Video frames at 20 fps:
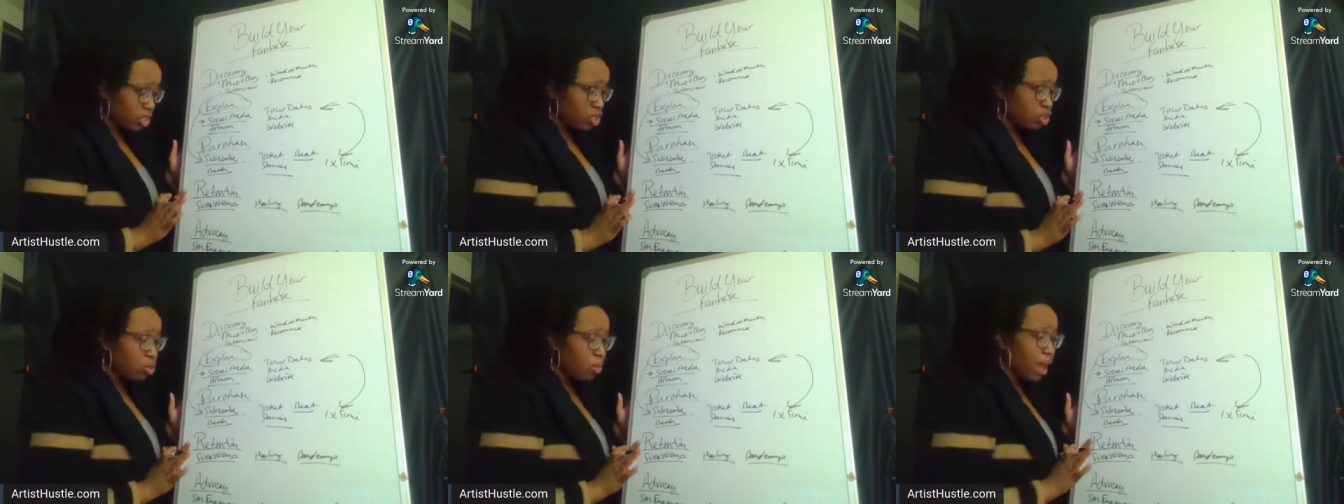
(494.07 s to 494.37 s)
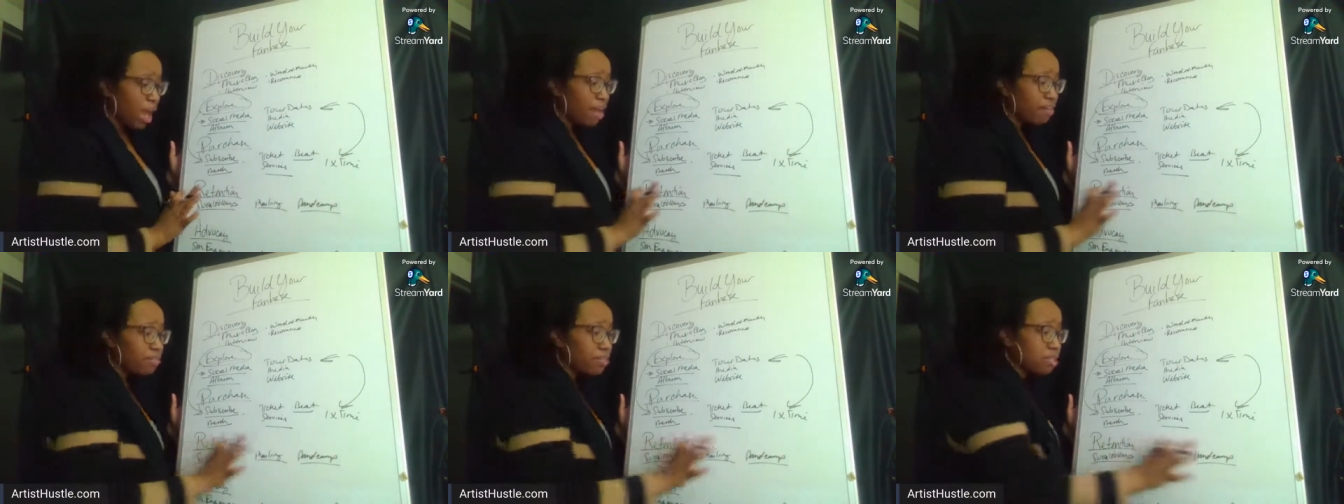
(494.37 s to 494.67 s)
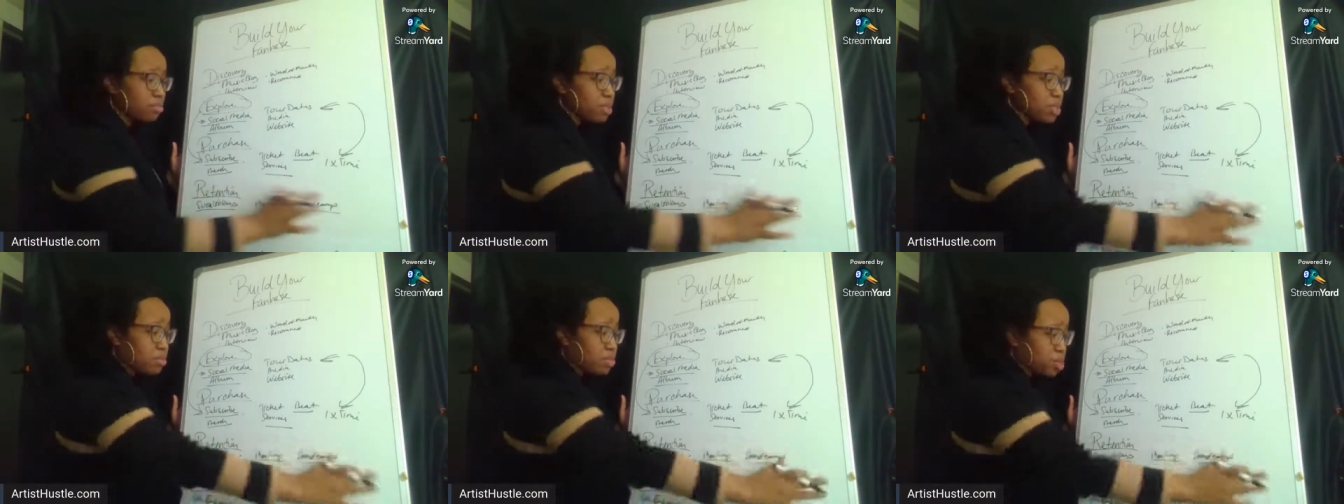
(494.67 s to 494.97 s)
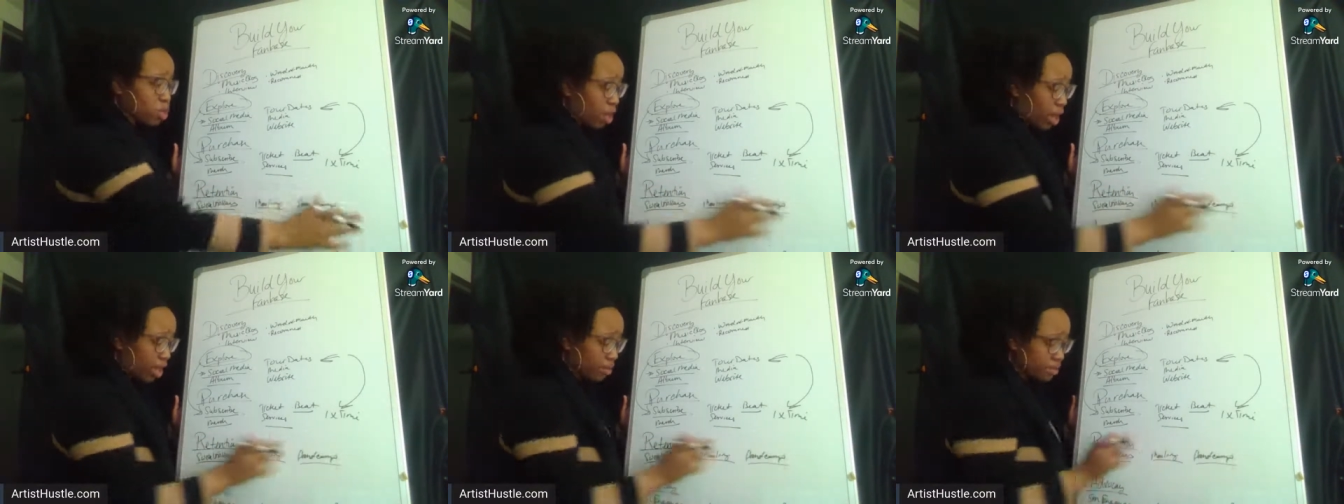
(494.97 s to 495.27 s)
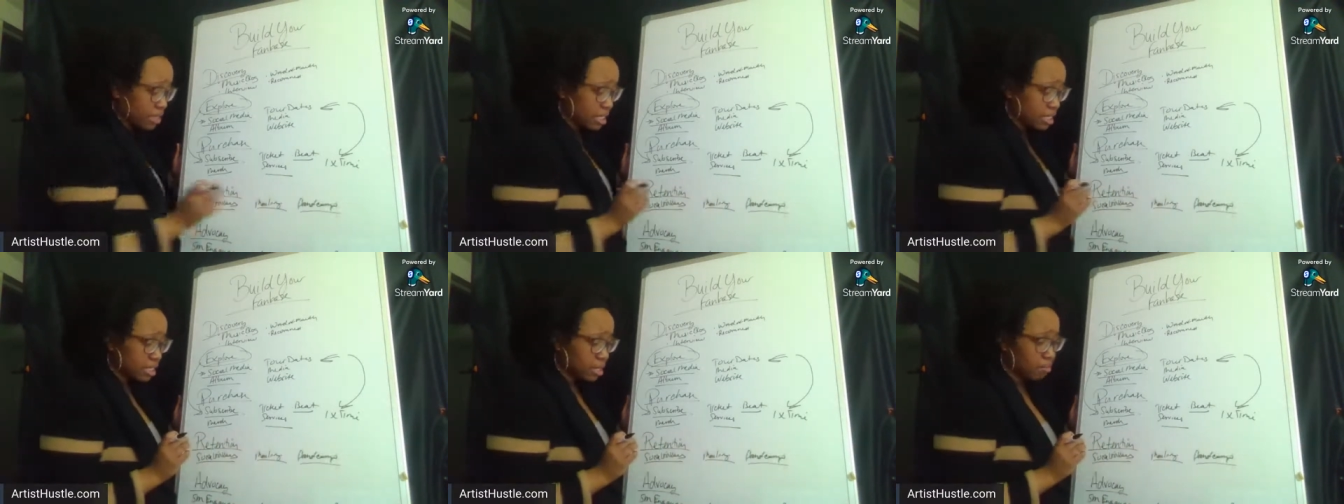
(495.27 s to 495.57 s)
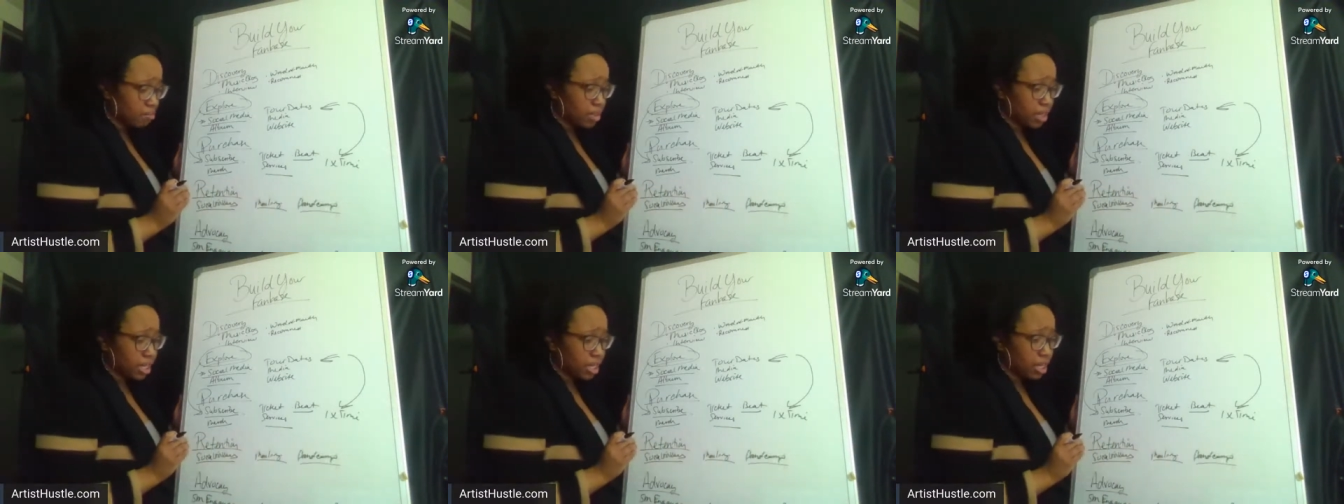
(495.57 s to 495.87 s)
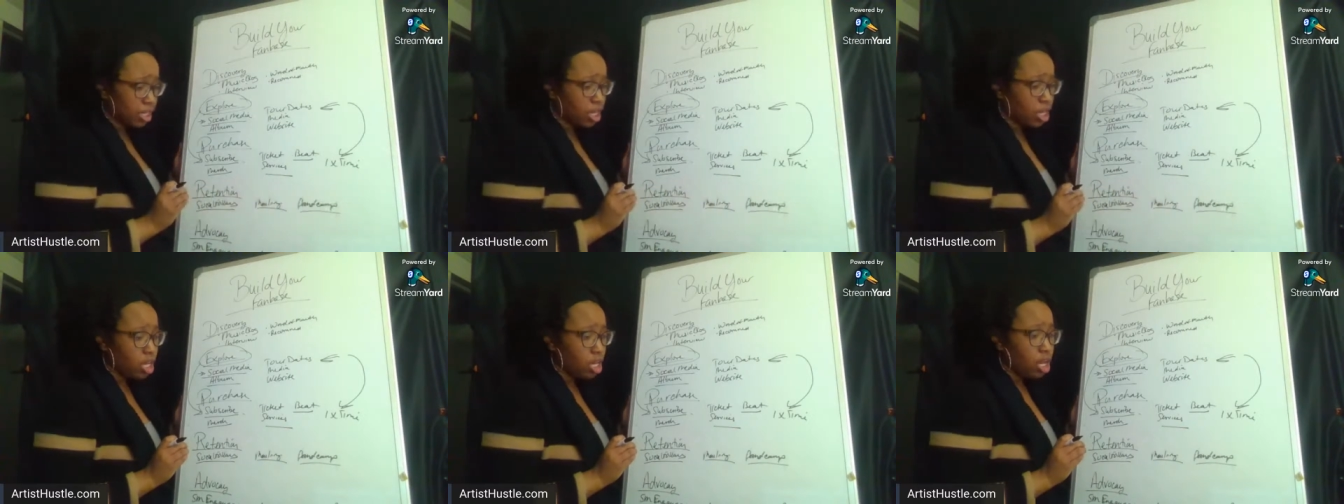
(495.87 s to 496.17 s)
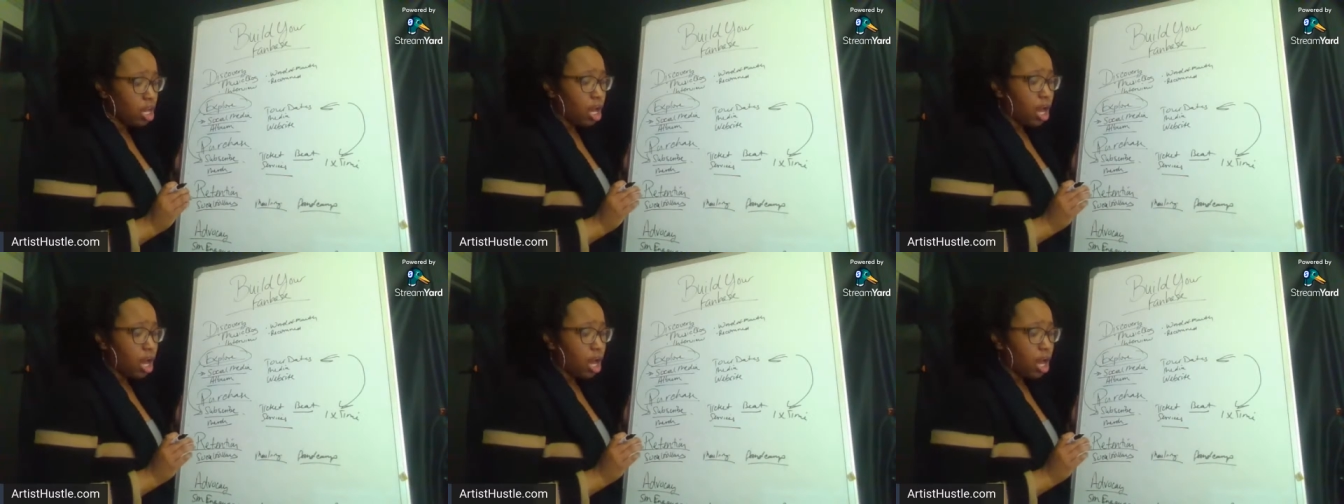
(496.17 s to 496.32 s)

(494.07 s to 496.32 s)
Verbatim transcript: you have them subscribe to something,